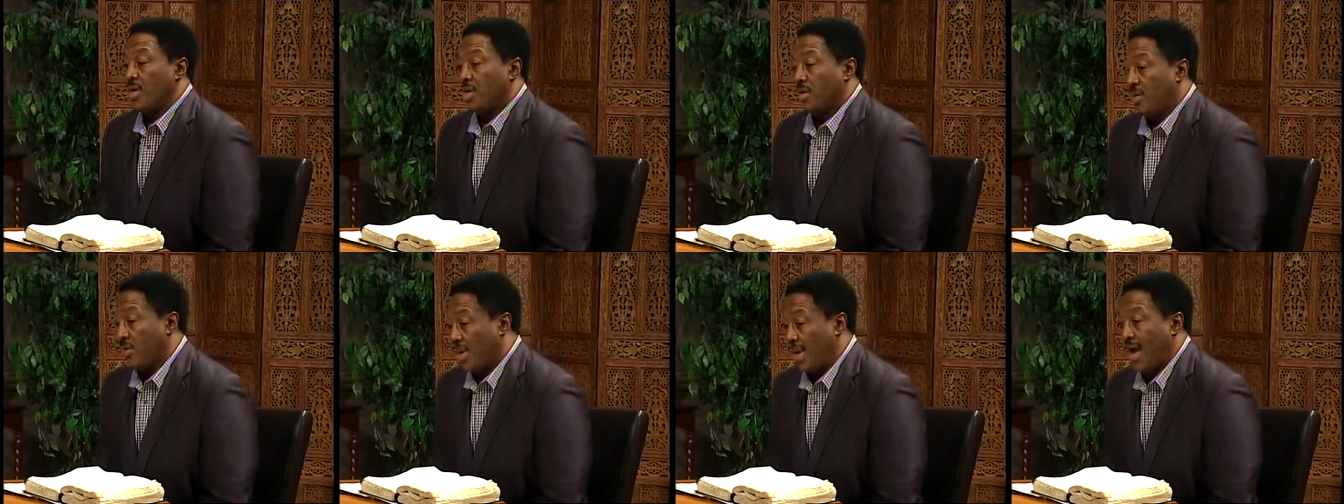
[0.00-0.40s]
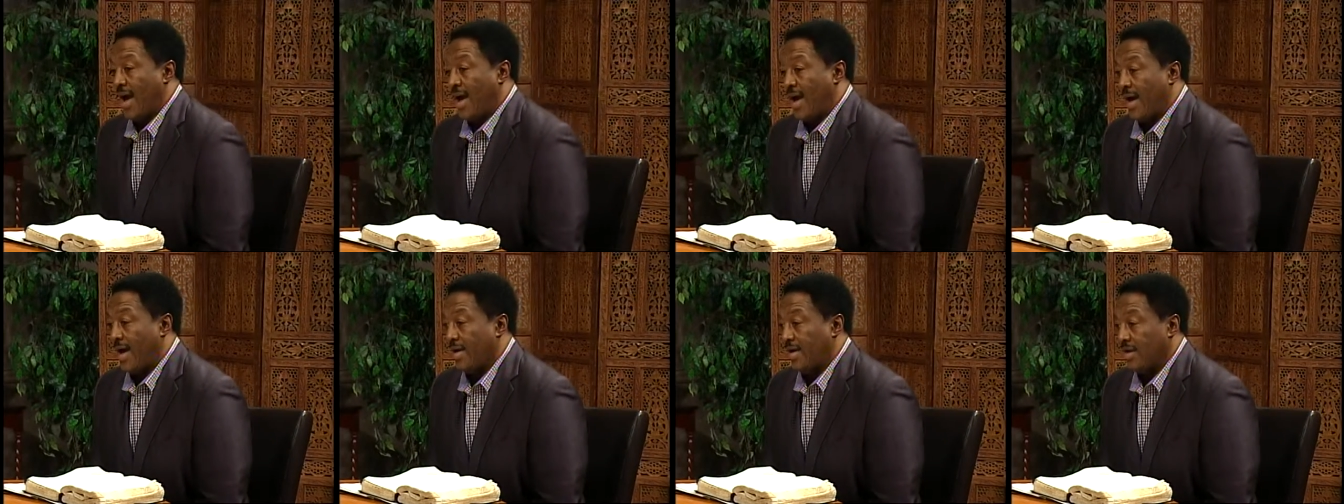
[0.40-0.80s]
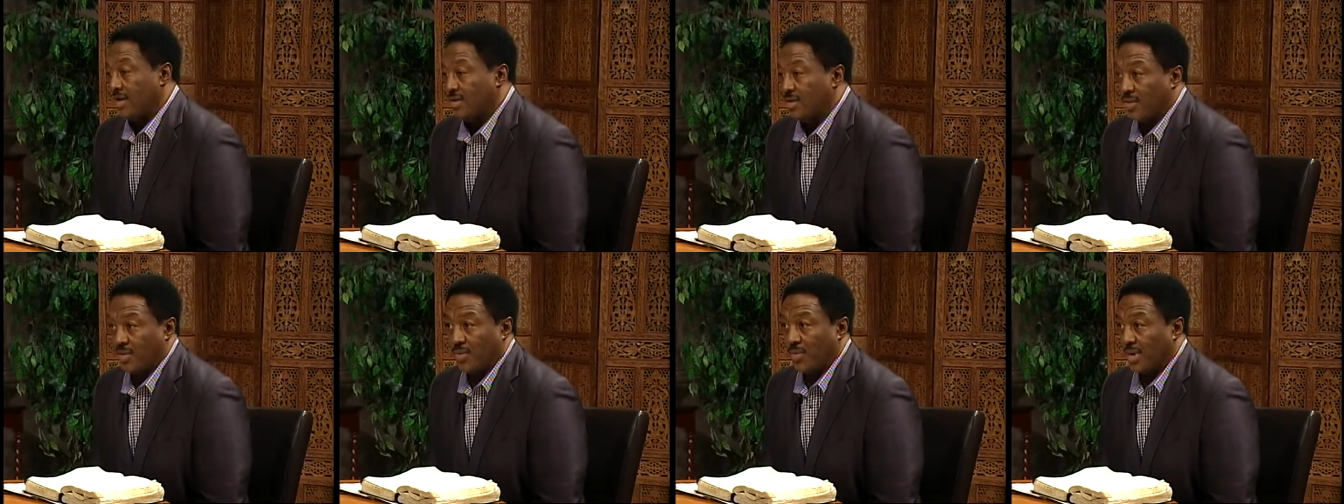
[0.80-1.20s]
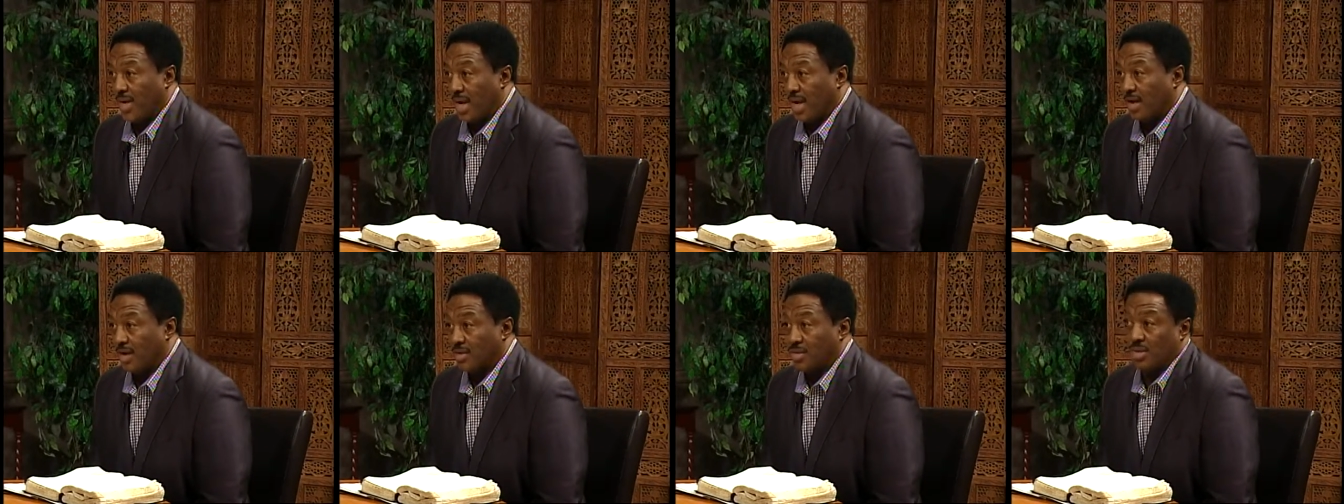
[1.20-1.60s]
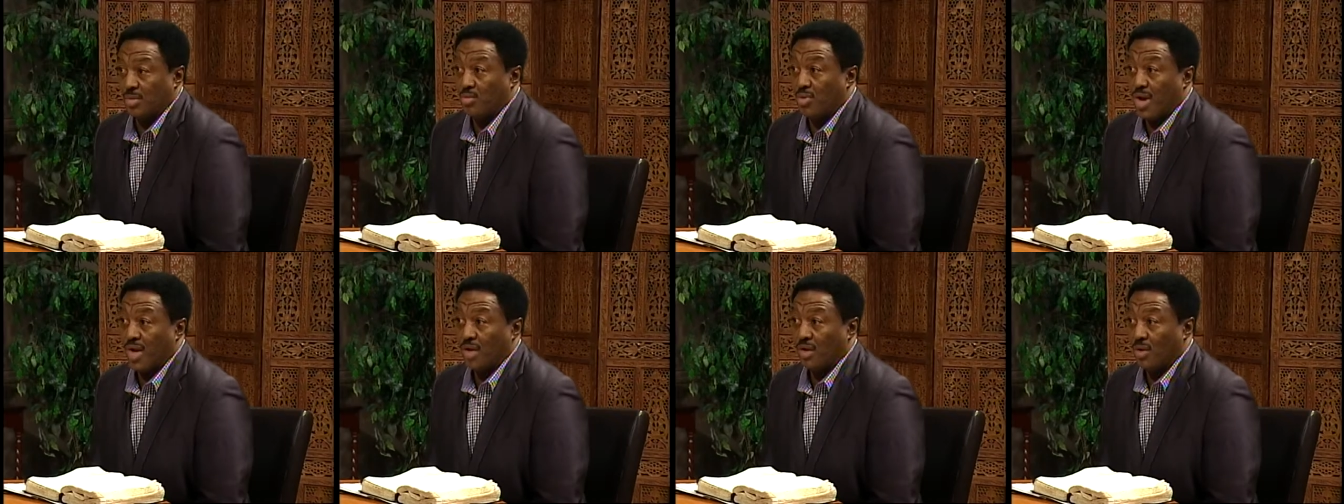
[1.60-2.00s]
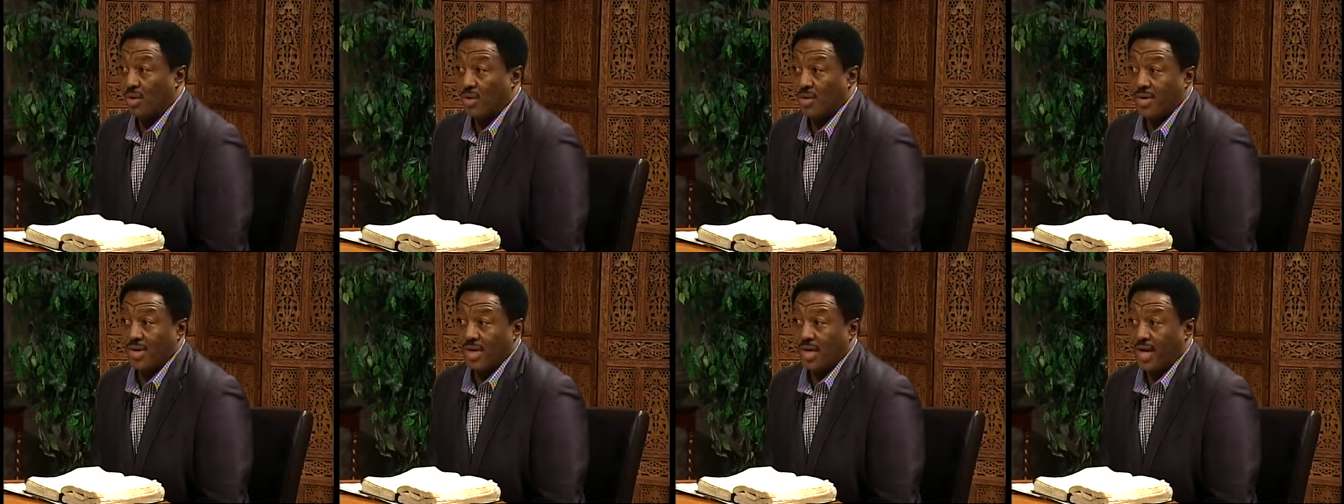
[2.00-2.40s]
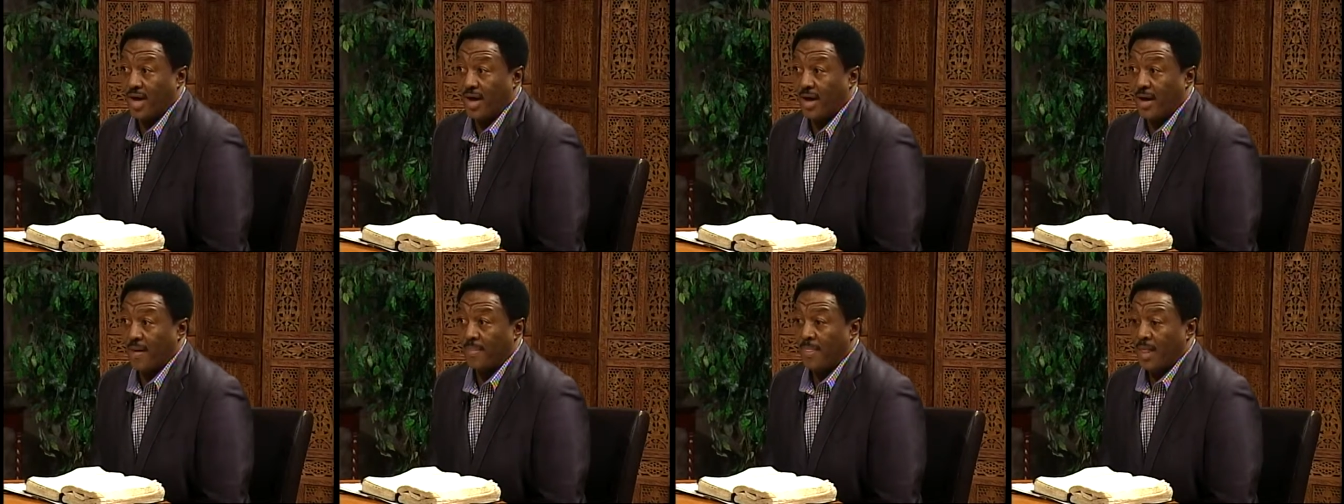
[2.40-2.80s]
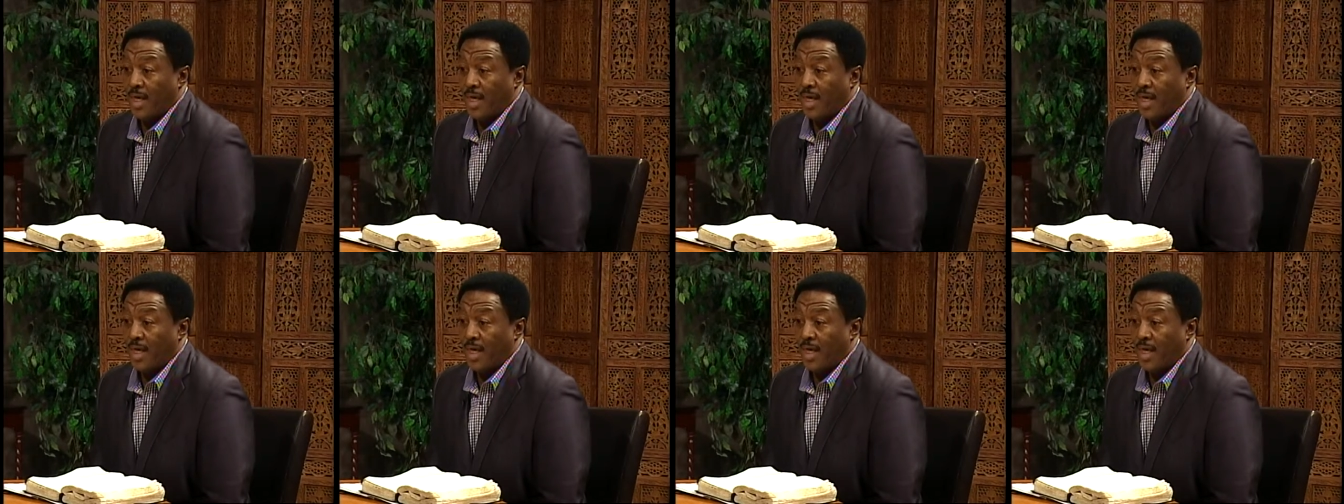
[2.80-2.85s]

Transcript: you and I is the Creator, is to bring glory to God.